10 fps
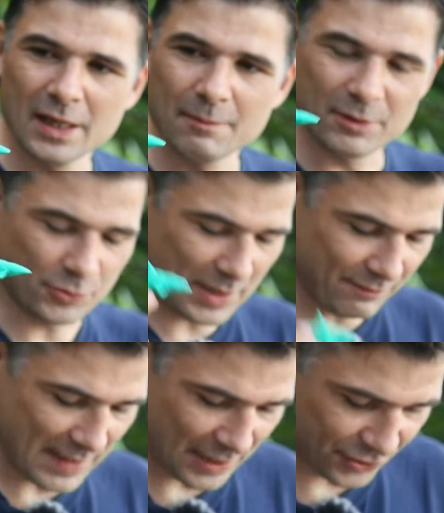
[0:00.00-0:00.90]
But so we have
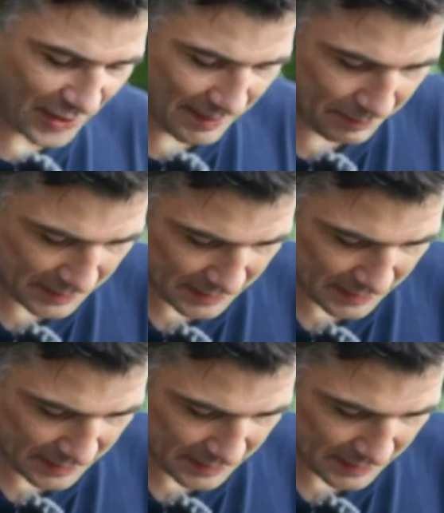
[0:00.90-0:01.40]
that shape.